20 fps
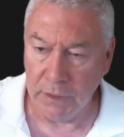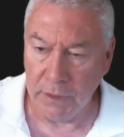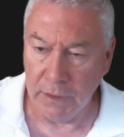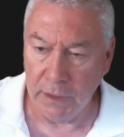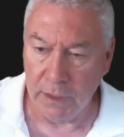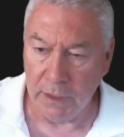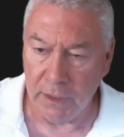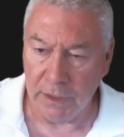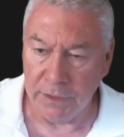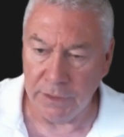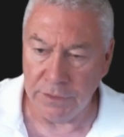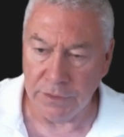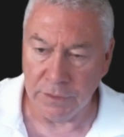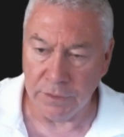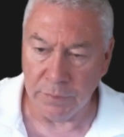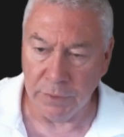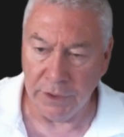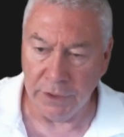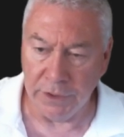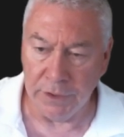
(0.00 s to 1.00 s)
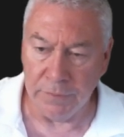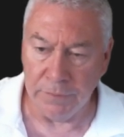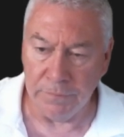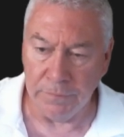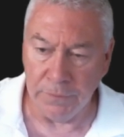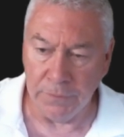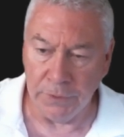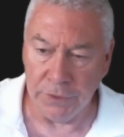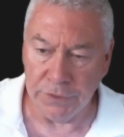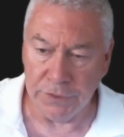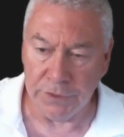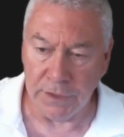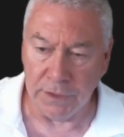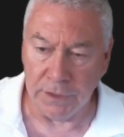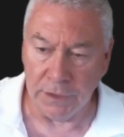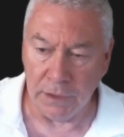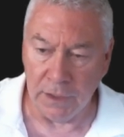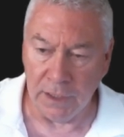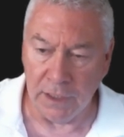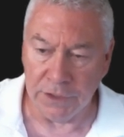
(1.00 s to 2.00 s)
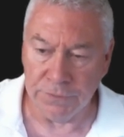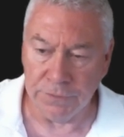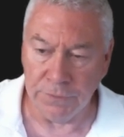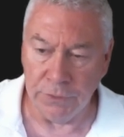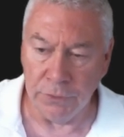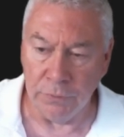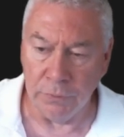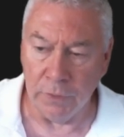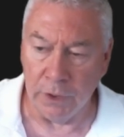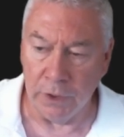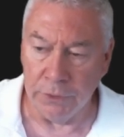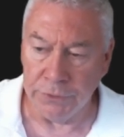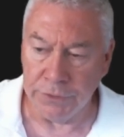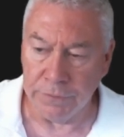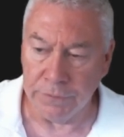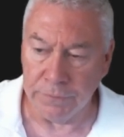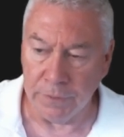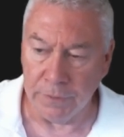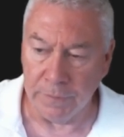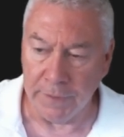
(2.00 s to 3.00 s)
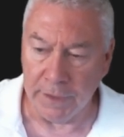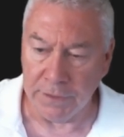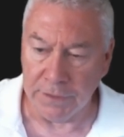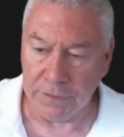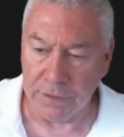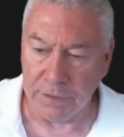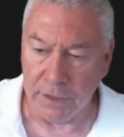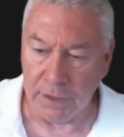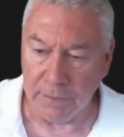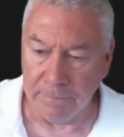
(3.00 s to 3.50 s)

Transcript: And it's just printed the first and the last few rows from that set.